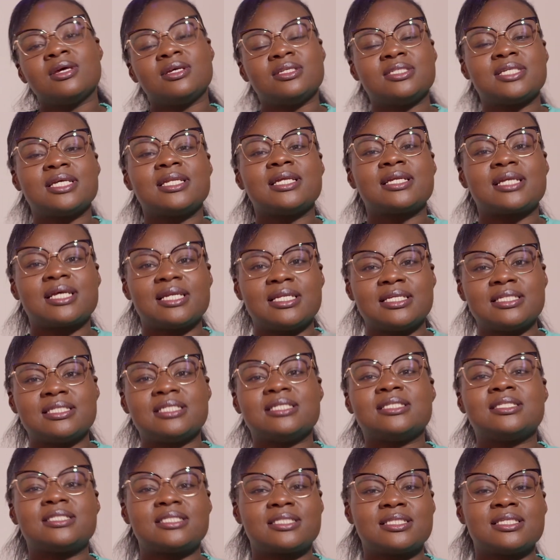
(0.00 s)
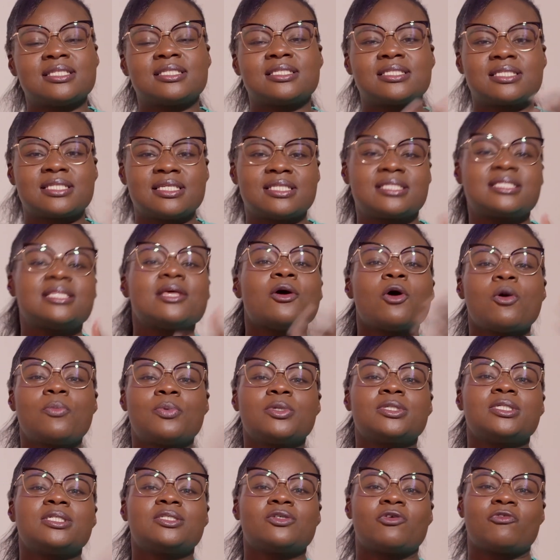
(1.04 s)
Generally, it's the
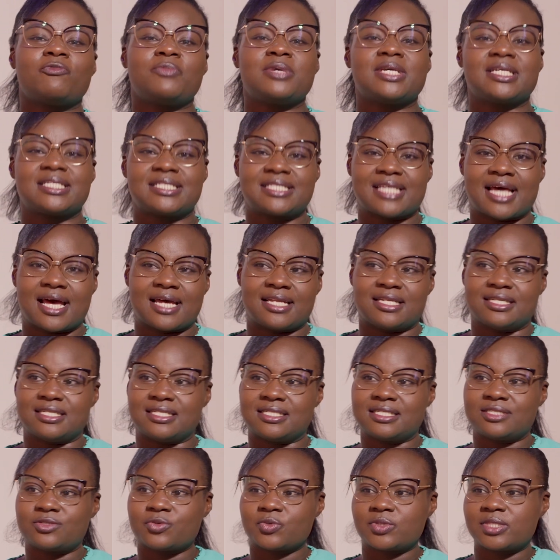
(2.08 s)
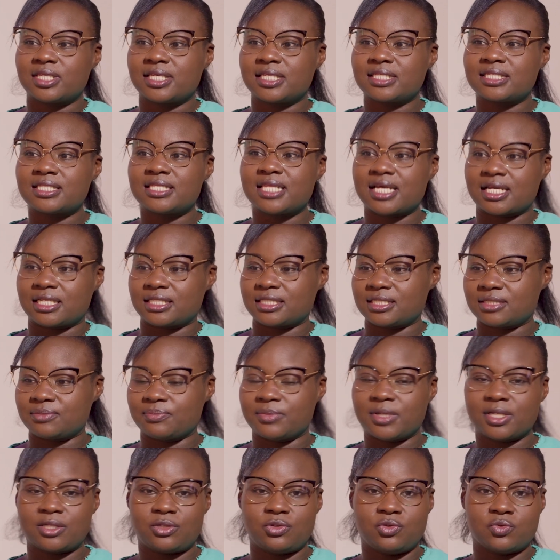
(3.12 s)
opposite of being sad. So things that
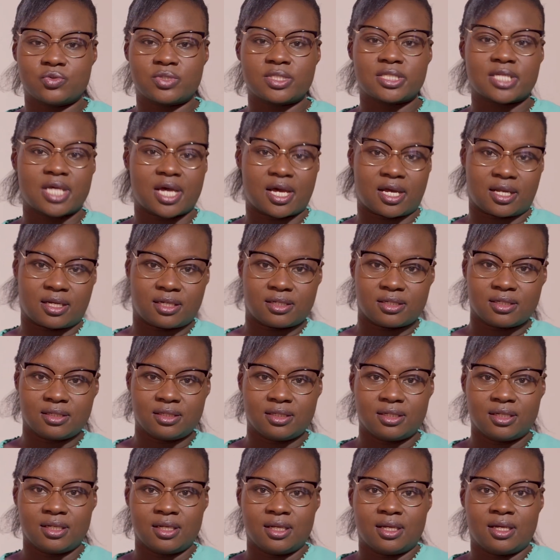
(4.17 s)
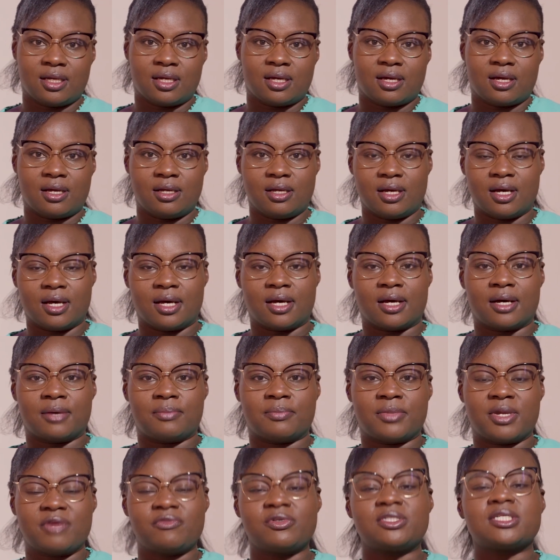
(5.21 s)
make you sad,
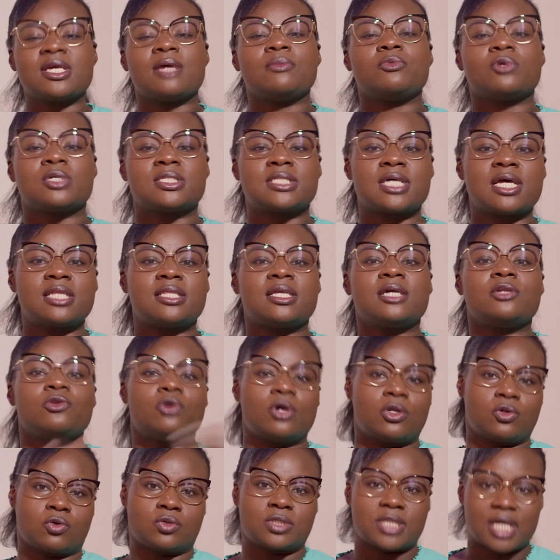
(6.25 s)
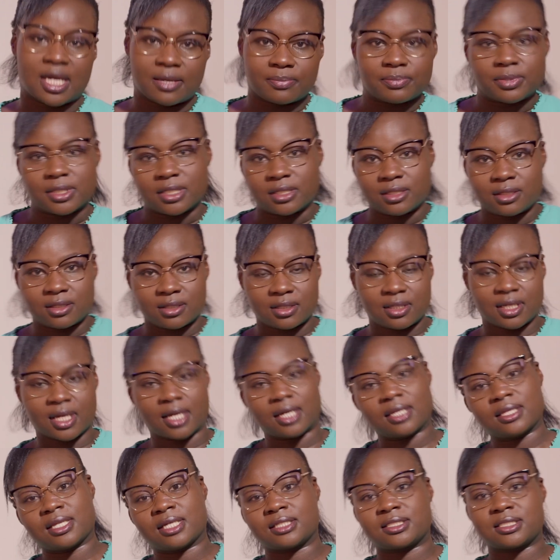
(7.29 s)
every time you're sad, then you're not happy.
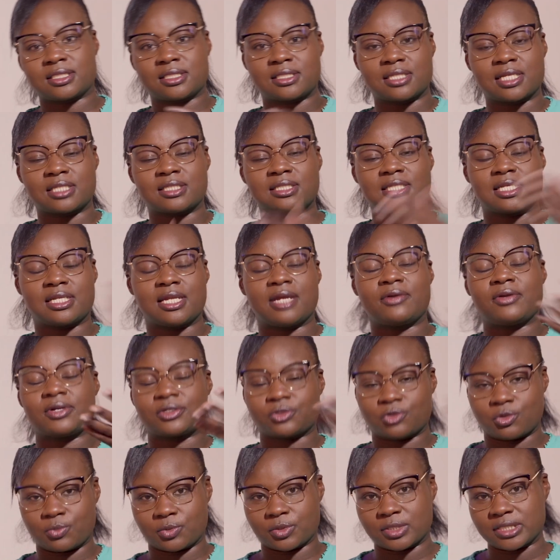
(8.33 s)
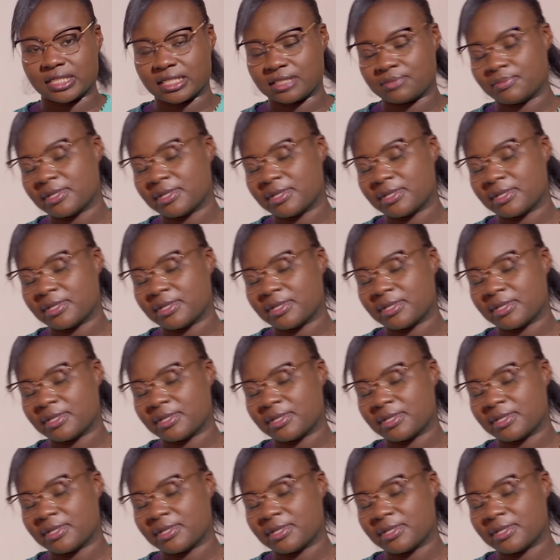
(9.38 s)
Yeah, that's the direct opposite.